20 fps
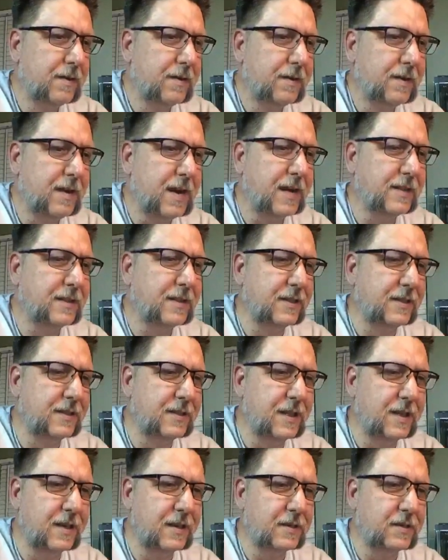Nancy
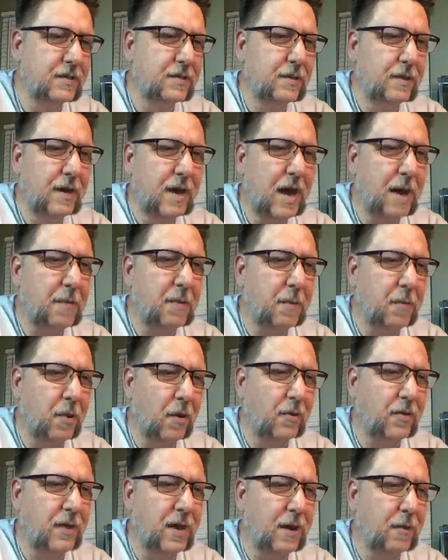says, happy
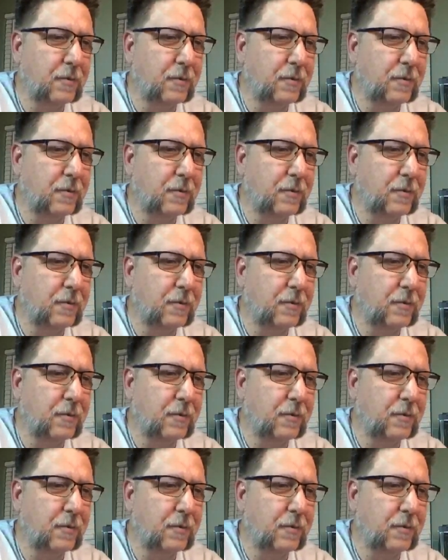birthday.